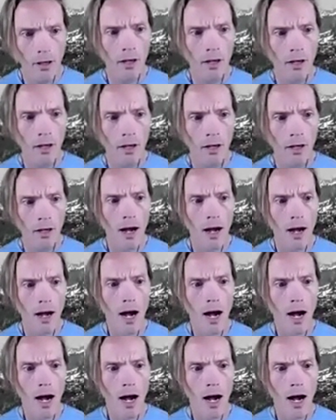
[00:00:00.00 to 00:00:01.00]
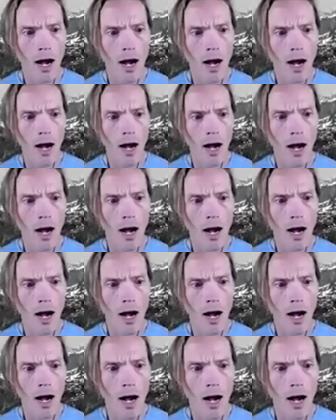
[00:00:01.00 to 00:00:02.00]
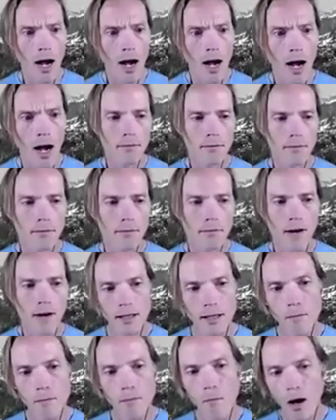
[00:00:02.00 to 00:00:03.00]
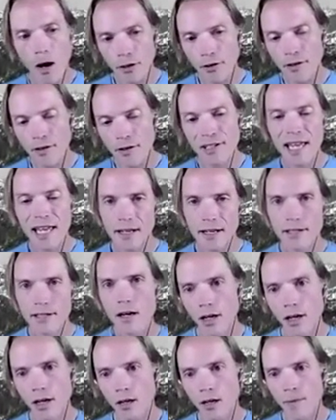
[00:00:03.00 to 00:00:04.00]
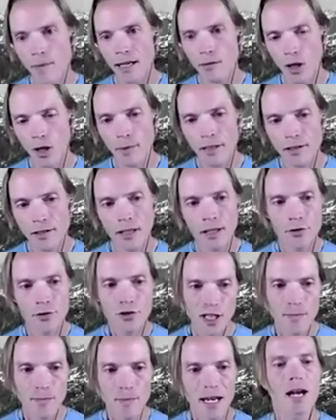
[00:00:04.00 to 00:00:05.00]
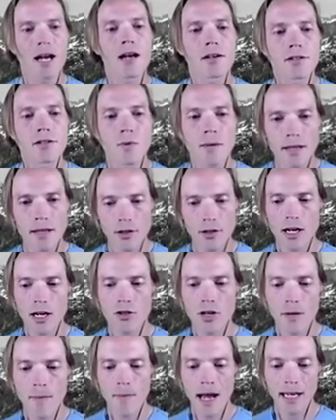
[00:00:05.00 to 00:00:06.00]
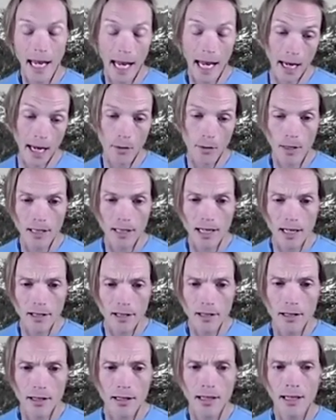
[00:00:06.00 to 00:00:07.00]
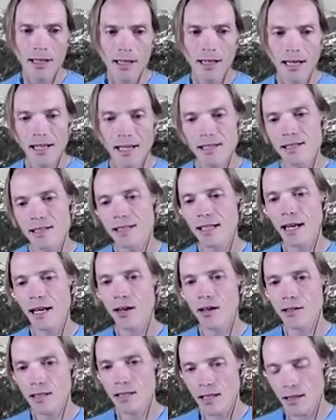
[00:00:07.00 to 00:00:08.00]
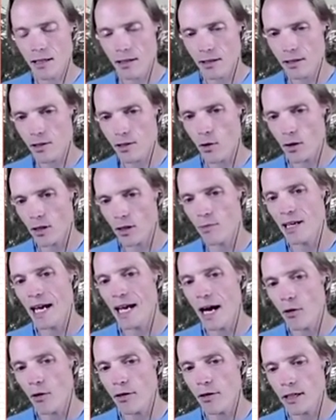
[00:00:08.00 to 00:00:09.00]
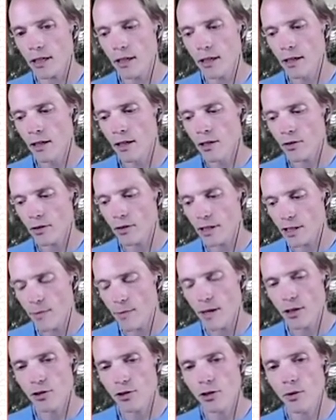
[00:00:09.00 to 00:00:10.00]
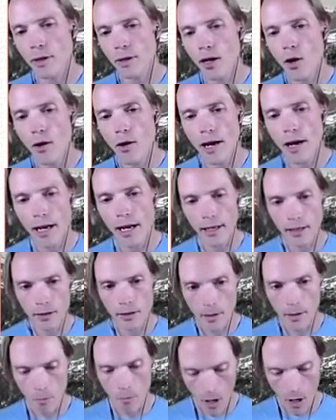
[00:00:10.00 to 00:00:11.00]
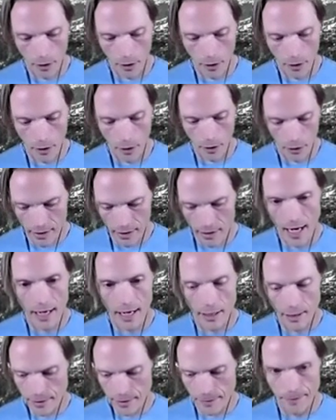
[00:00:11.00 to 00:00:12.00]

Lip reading: And then finally, monitor the status of the automatic deployments. So just because we made the change automatic and we tested, isn't a guarantee that it's going to be healthy. So let's make sure we go ahead and monitor that status.